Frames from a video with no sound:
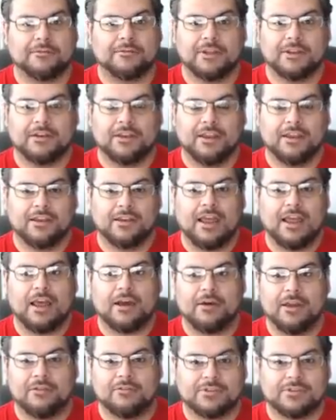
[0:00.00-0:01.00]
and, and how
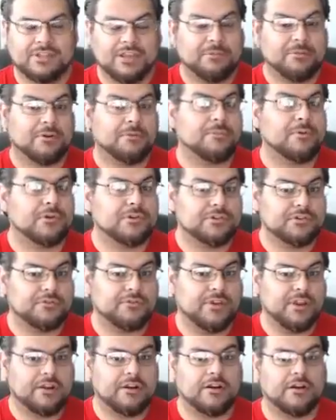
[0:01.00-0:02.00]
I was able to
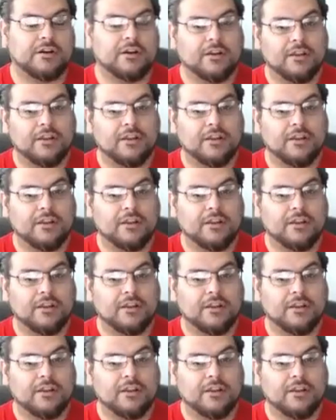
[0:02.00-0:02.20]
persevere